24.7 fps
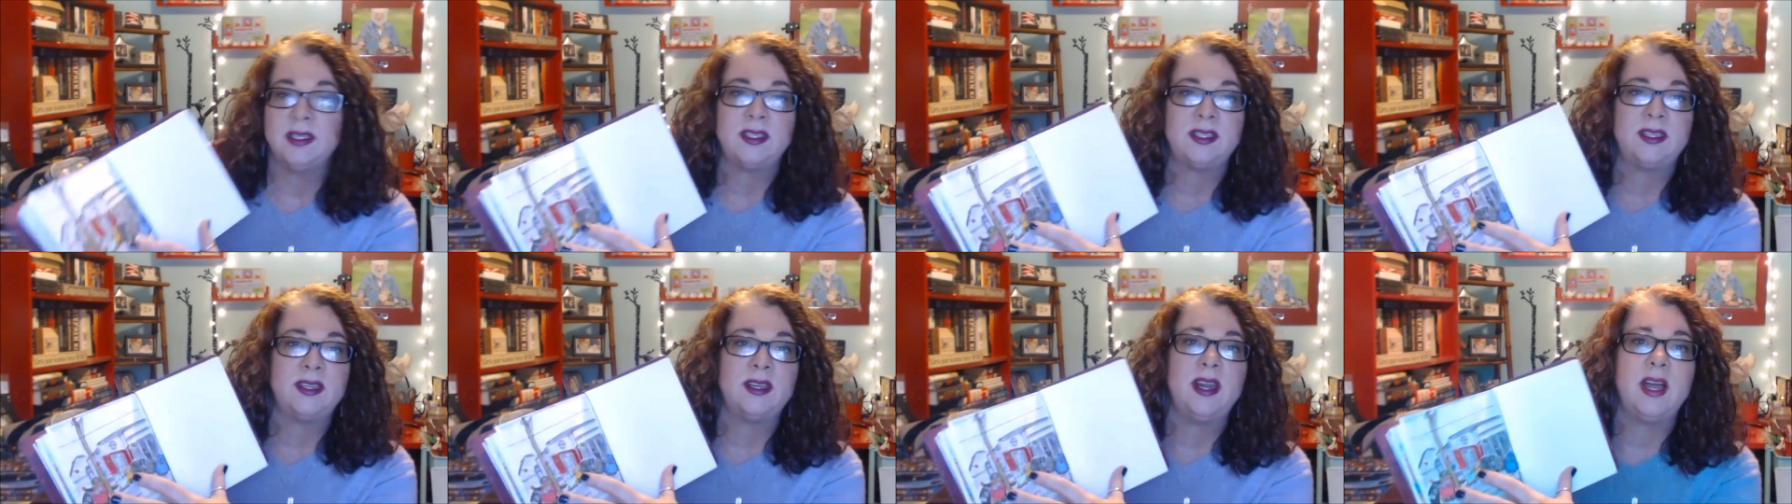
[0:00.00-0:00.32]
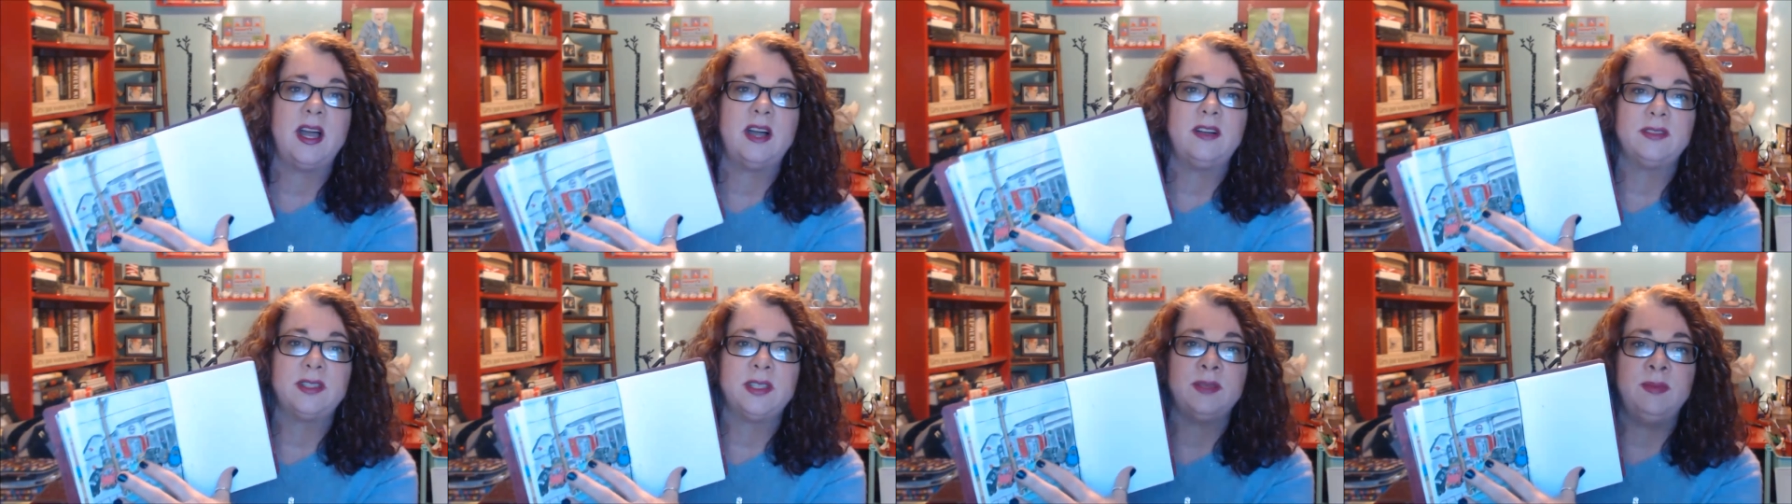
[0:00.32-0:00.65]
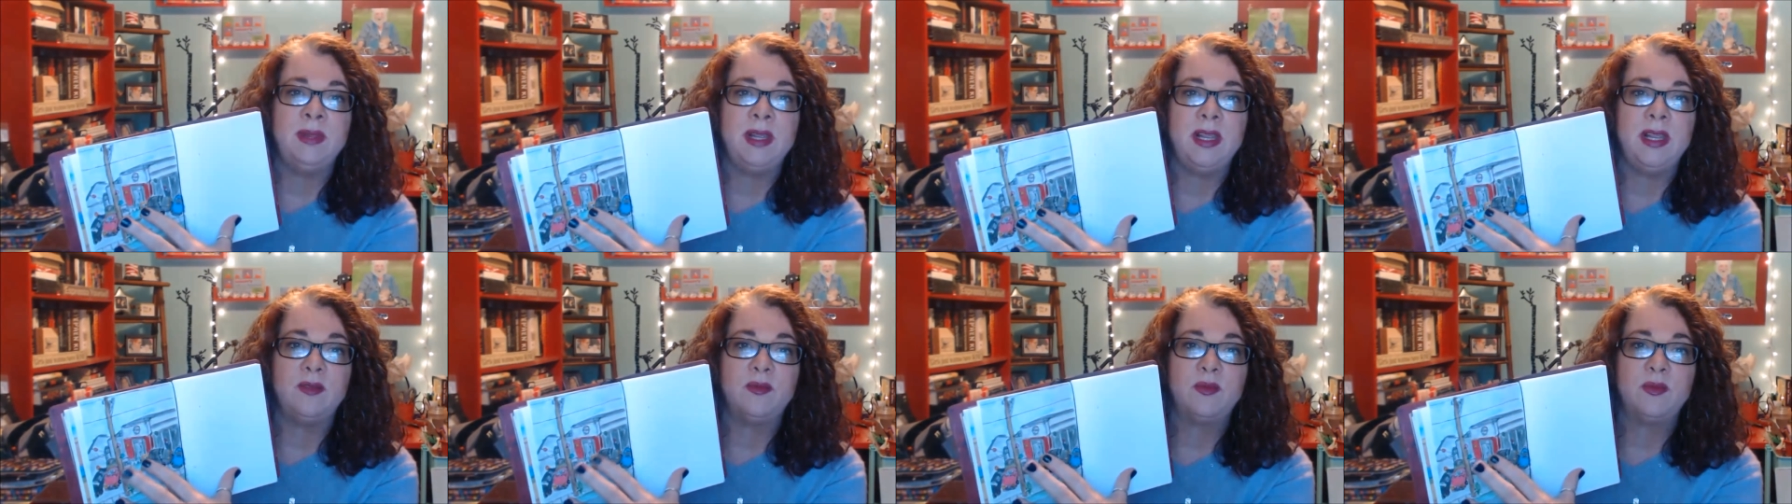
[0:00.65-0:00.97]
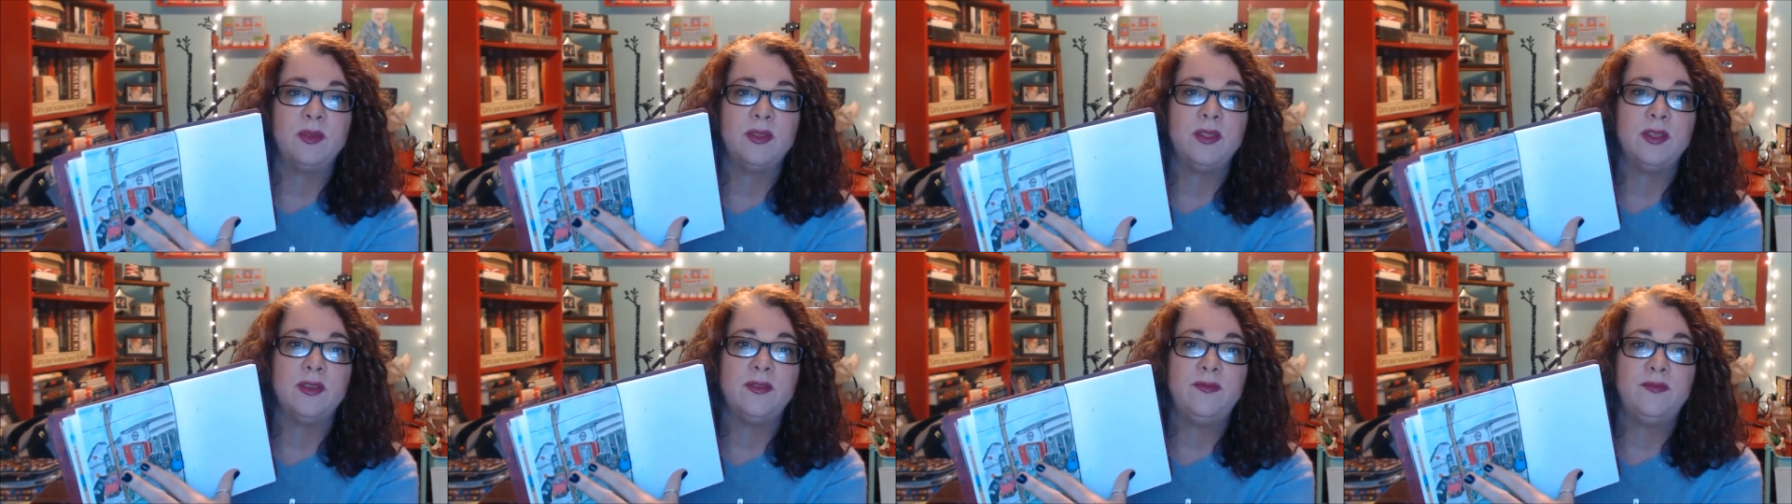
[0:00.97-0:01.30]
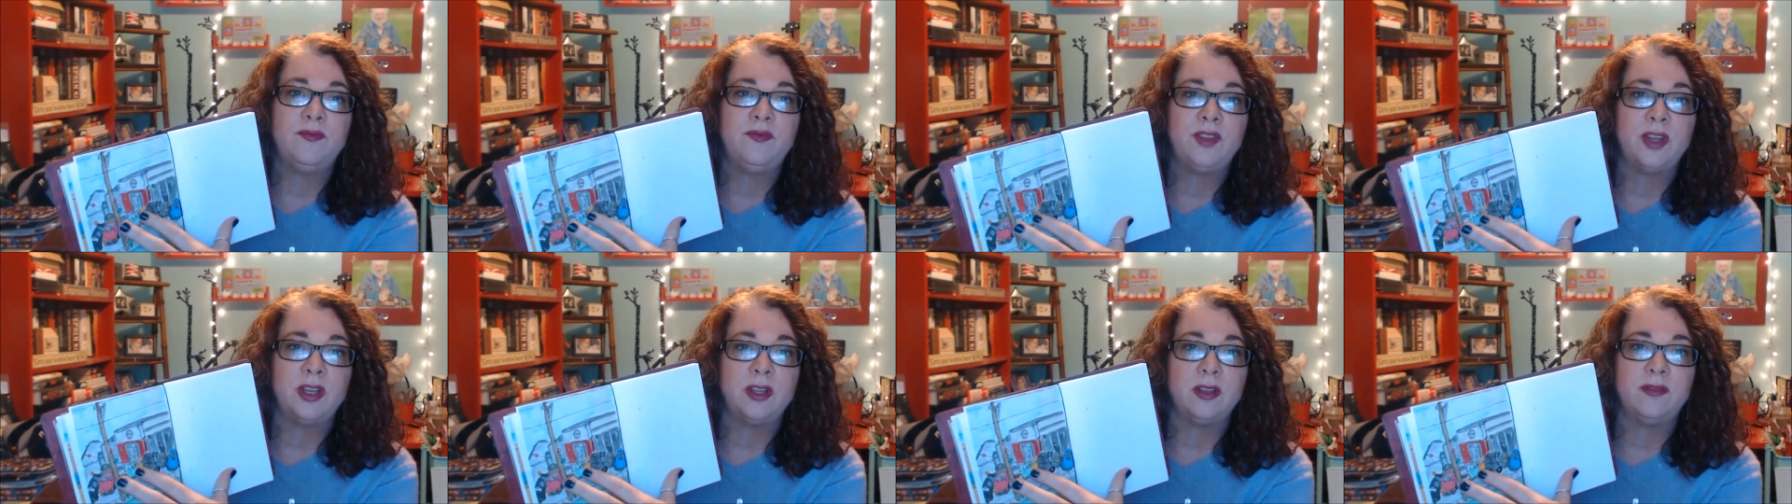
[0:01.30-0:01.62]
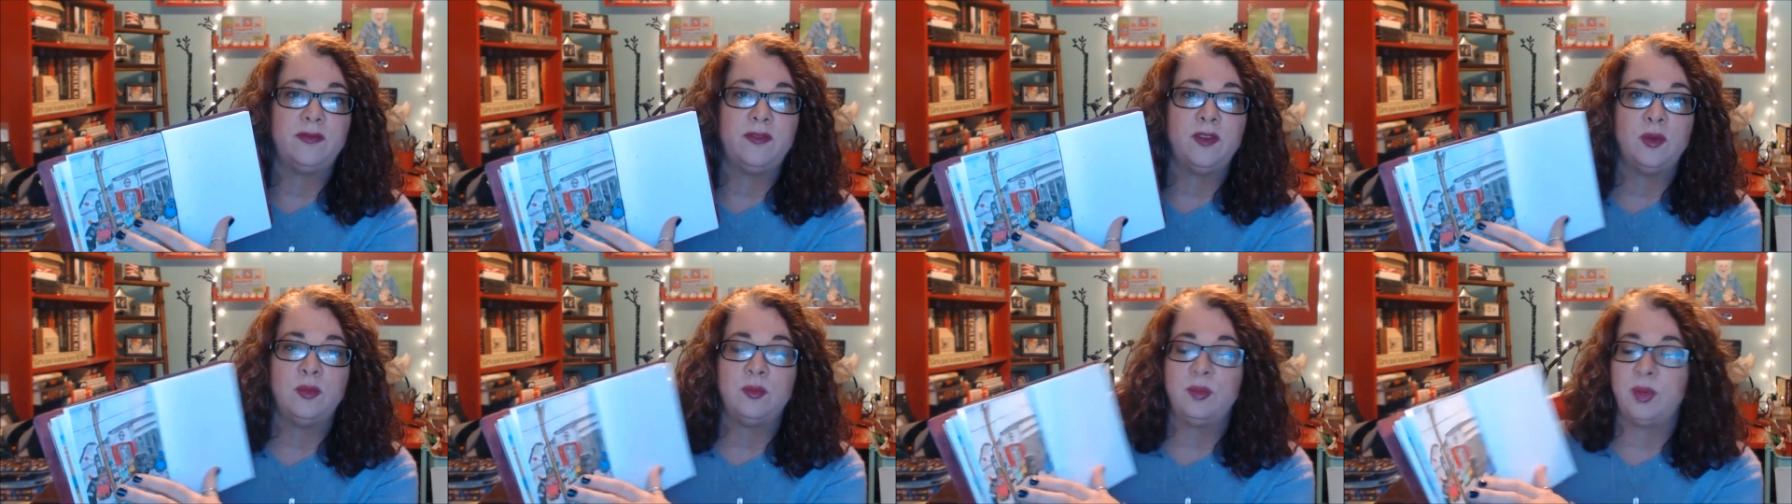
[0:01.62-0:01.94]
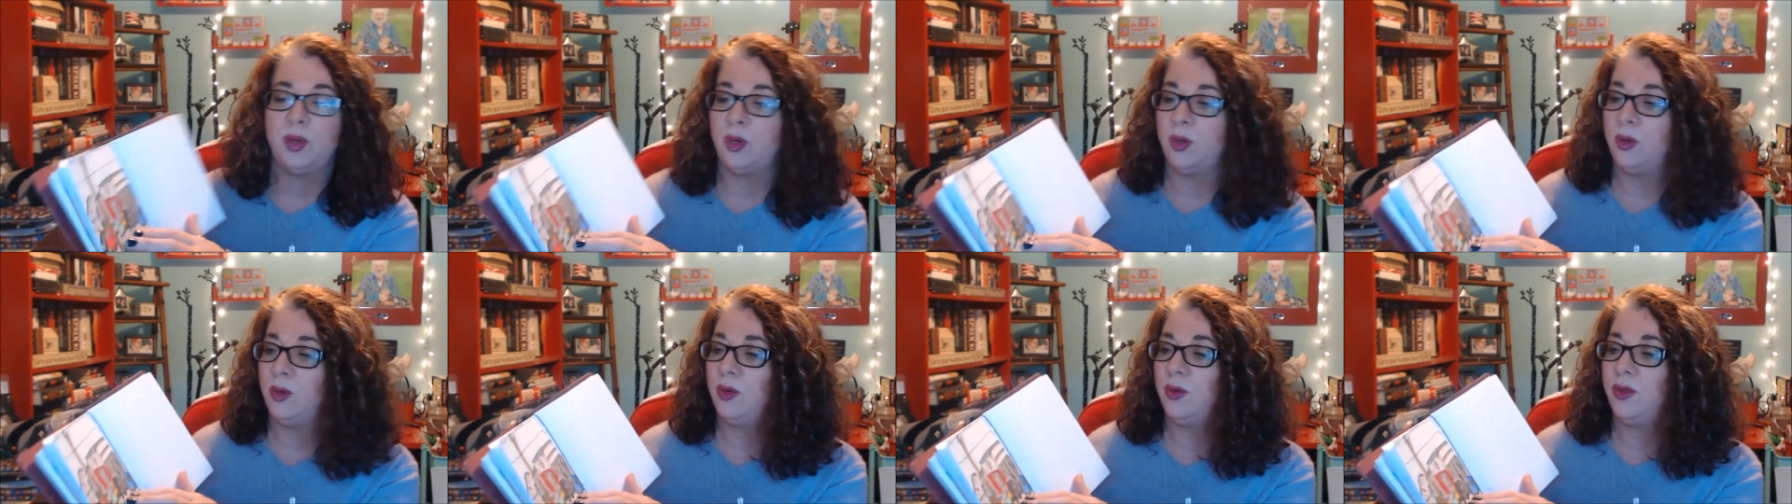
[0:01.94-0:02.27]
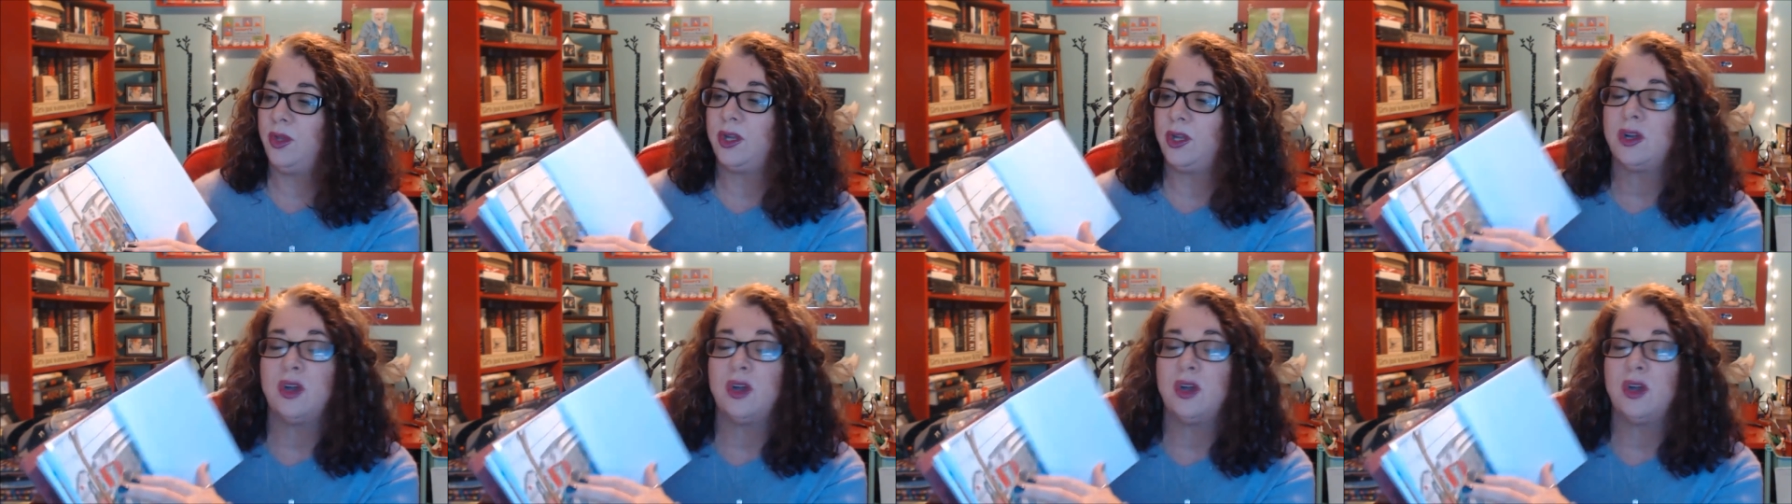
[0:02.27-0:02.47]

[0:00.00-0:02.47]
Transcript: that stood out to me were the telephone pole,